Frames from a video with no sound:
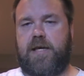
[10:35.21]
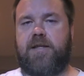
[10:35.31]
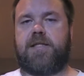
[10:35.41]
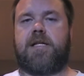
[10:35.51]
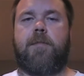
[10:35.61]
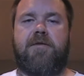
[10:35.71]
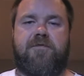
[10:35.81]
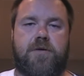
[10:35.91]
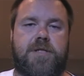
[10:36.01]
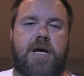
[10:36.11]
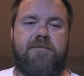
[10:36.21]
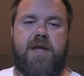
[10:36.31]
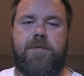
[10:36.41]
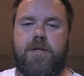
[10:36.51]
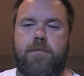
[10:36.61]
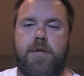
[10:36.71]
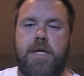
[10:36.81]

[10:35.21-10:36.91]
This is not my first time vaping them.